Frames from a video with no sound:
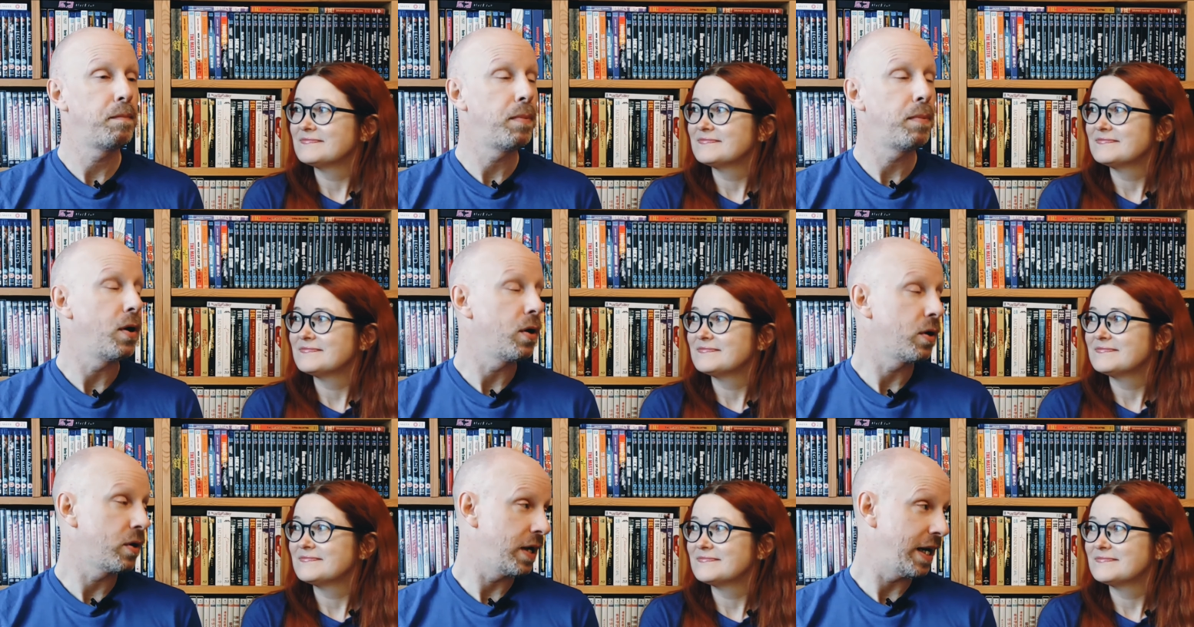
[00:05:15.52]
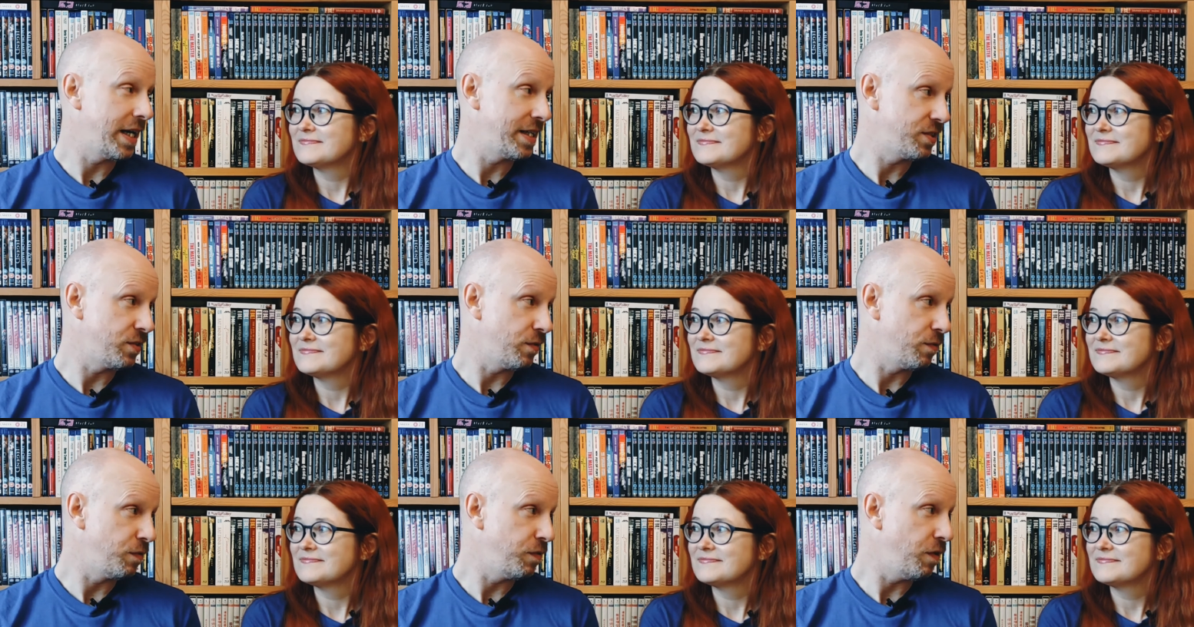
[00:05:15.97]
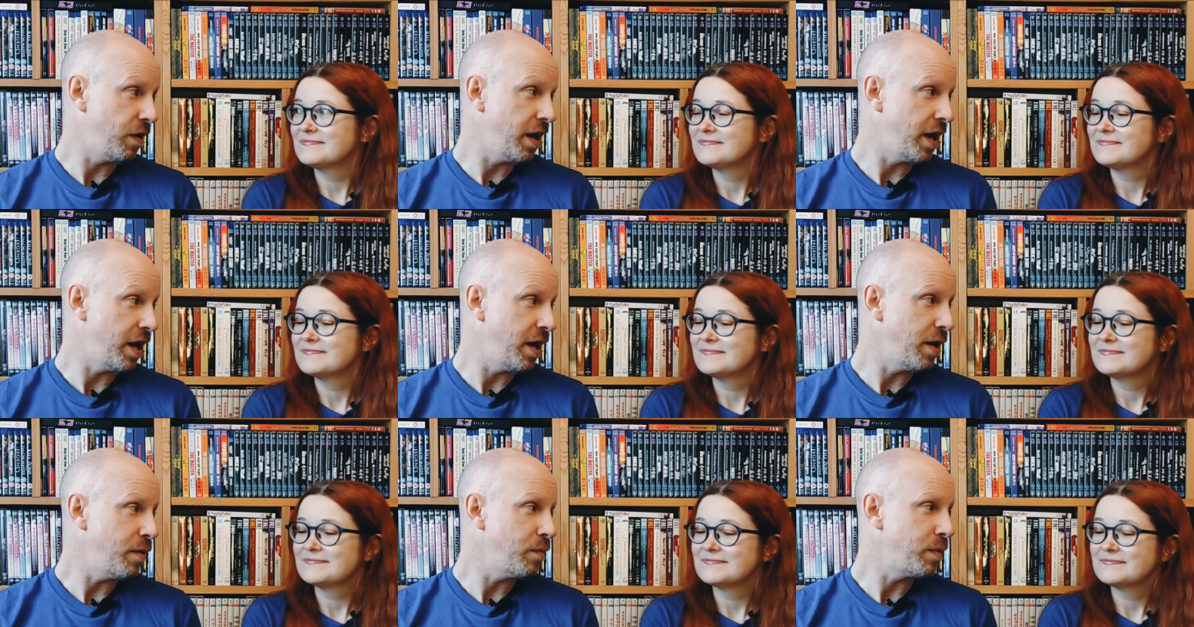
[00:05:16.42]
Speaker 1: podcast on
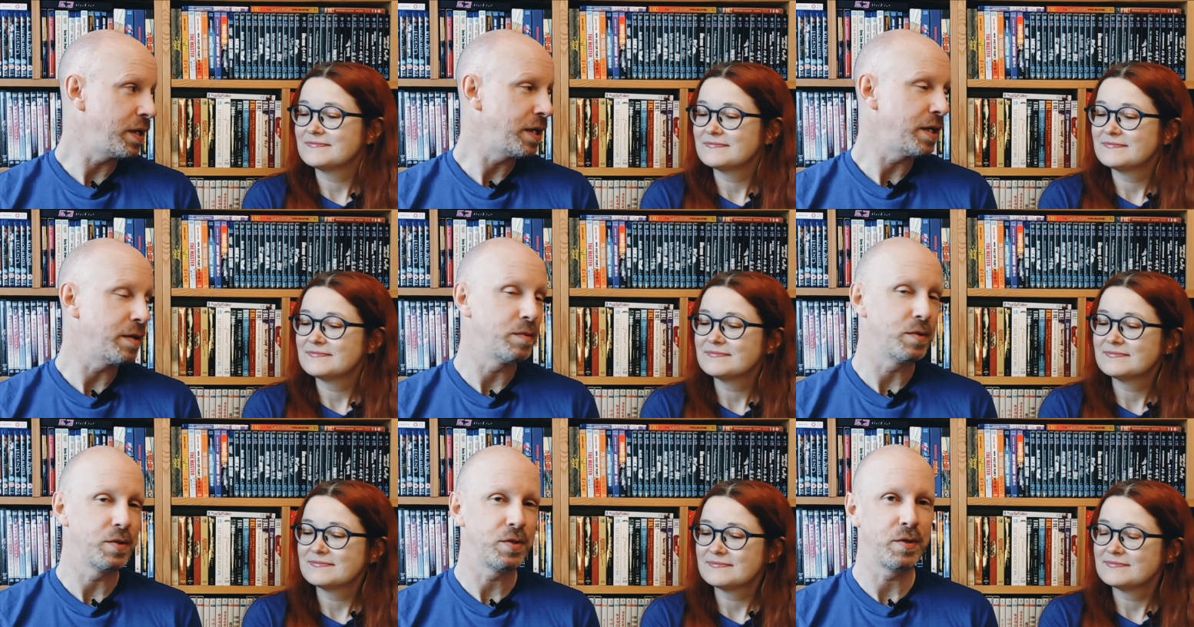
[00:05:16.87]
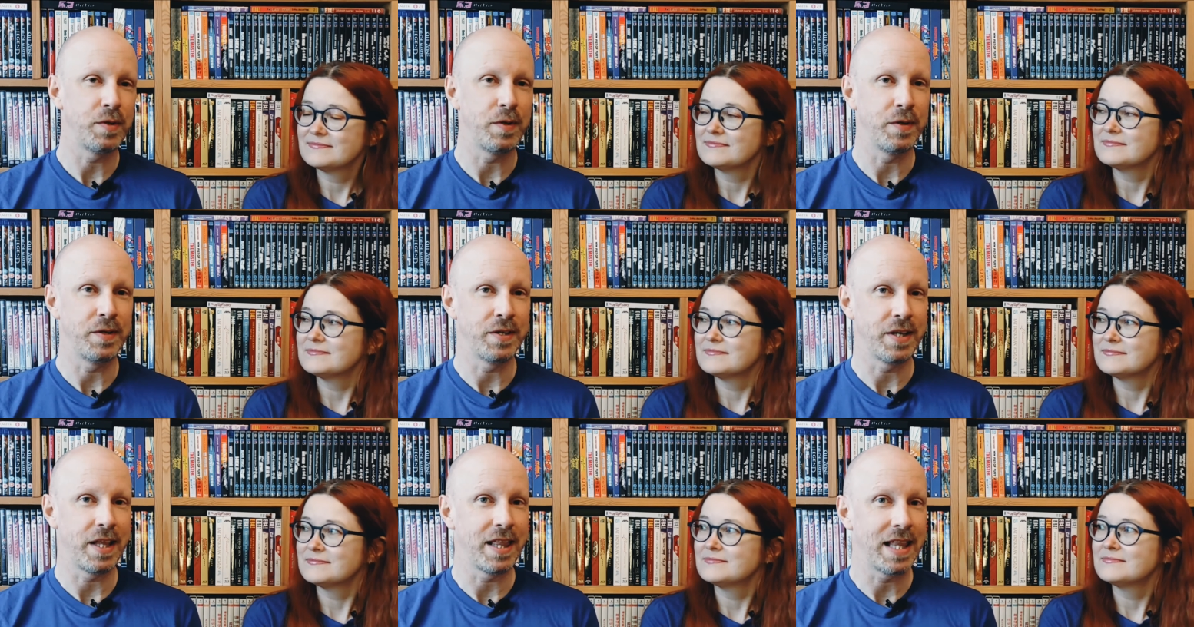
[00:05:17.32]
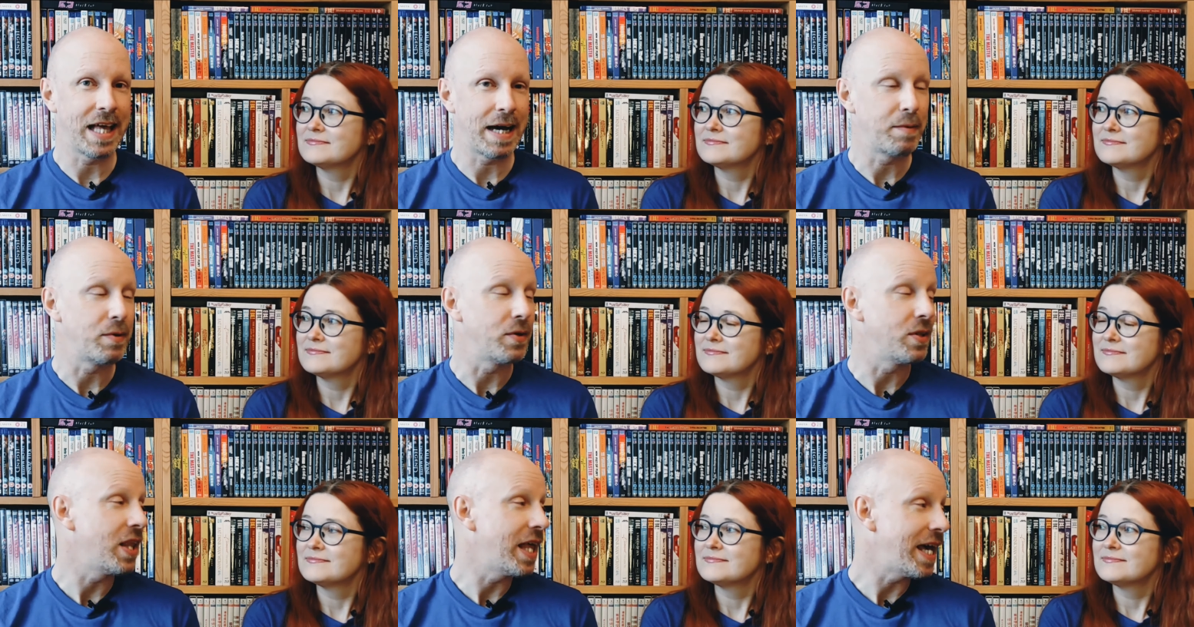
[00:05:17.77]
fire when they was doing the
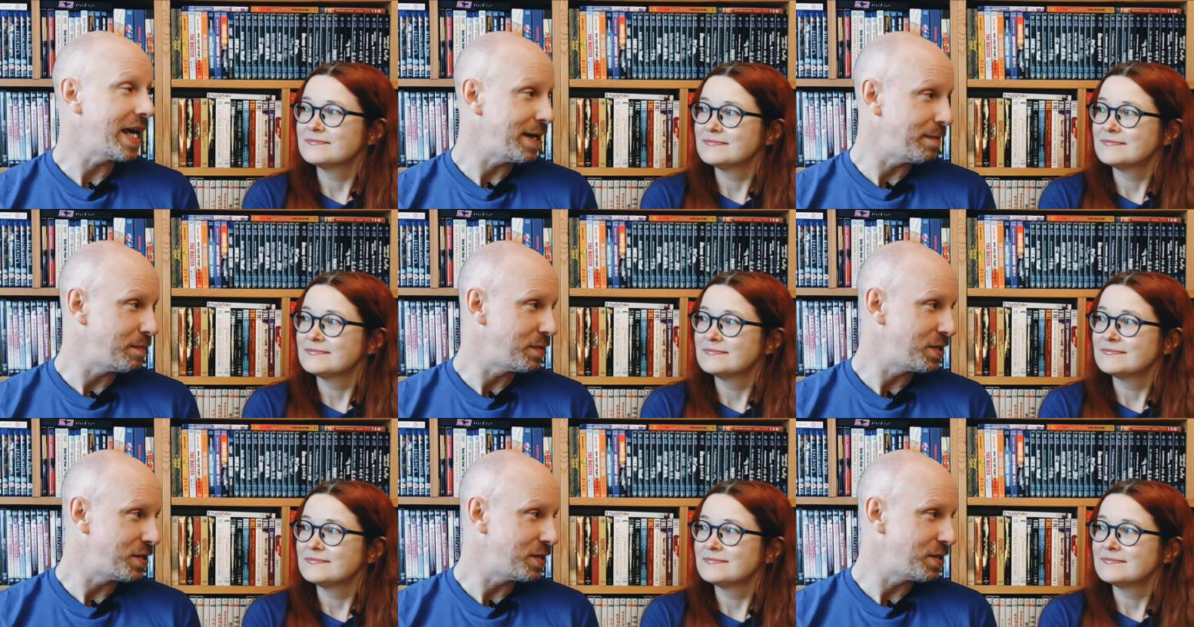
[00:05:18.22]
Lama Lame